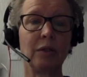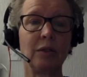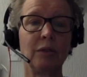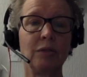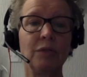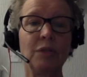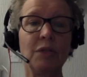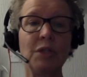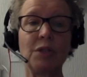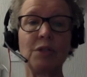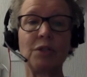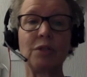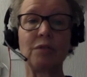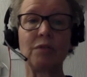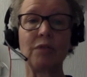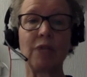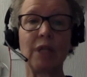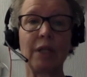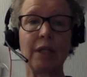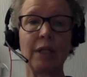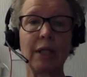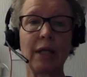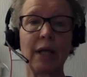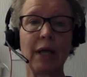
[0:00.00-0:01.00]
The feast of
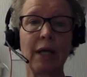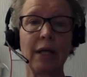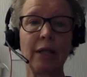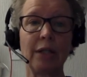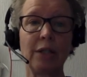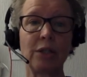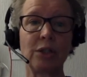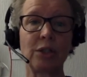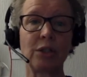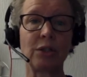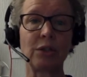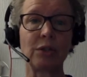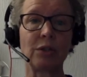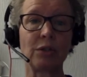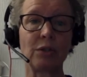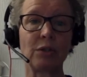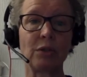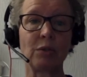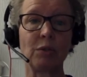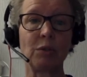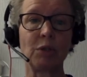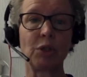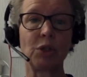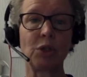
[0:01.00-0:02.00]
dedication
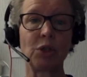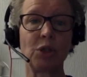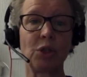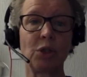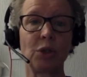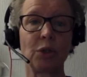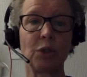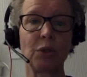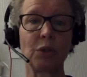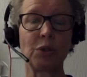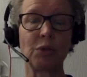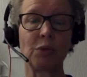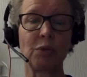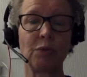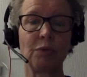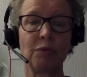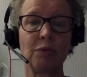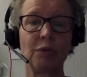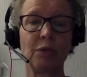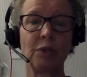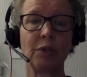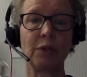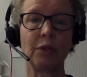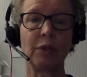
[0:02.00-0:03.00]
to which John is
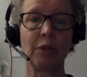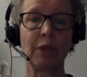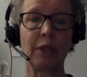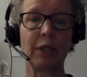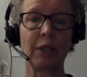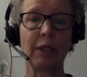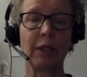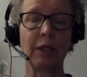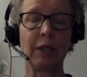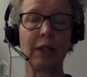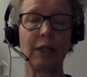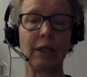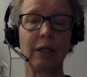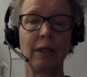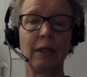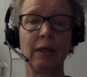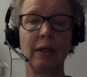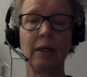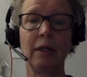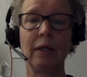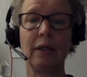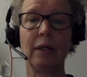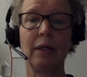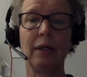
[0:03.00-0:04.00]
referring here
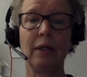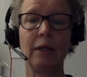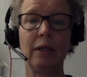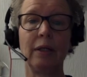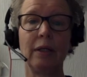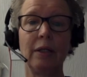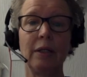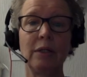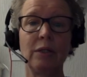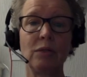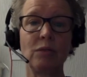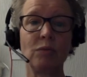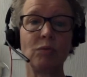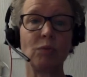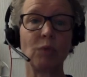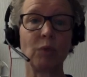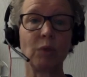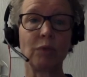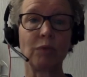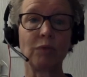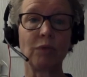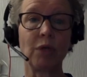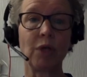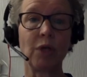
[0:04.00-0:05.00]
isn't
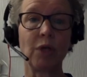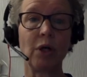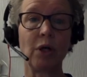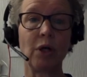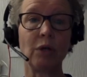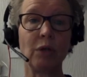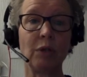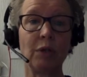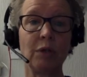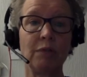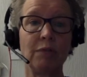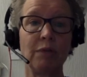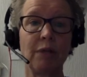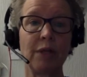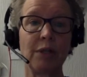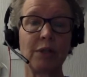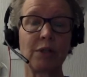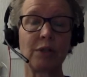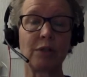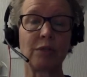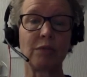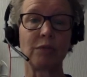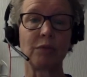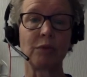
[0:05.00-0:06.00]
one of the holy
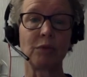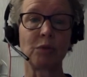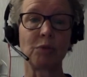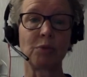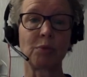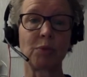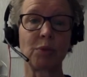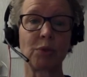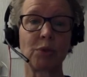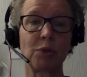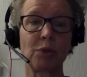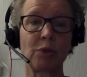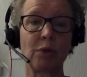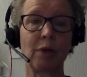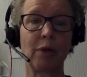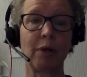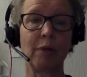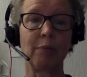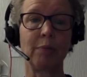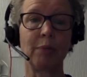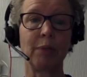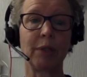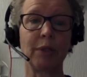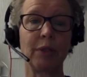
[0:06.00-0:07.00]
festivals
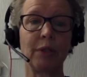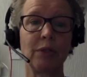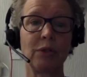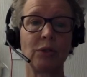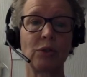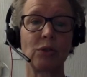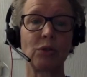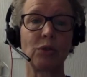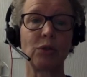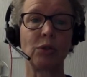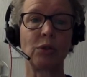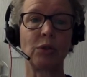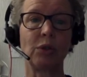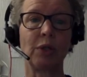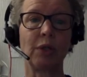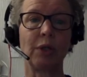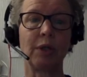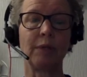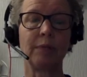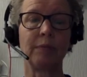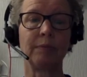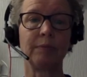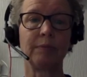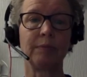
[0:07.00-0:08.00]
prescribed by the
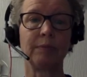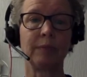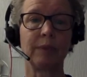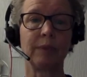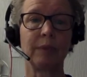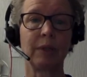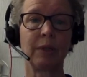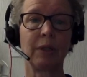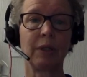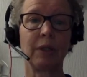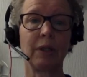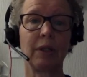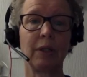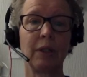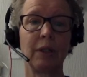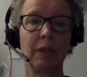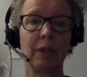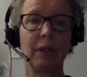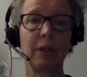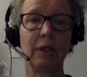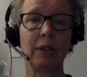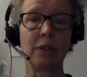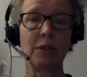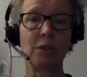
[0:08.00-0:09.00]
Torah.
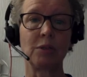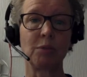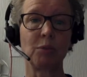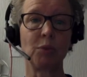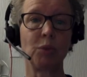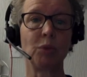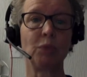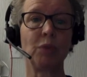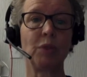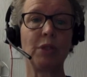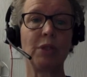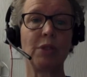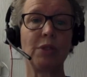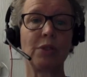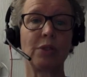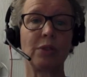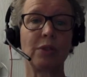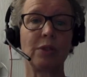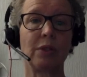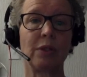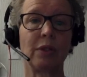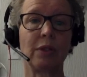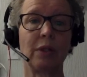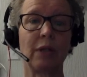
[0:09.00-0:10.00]
It's more
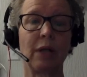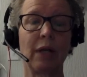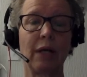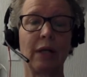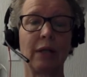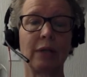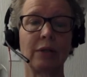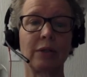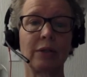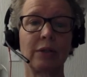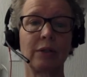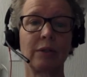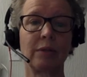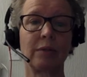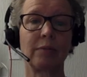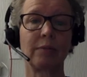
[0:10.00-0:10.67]
recent than that.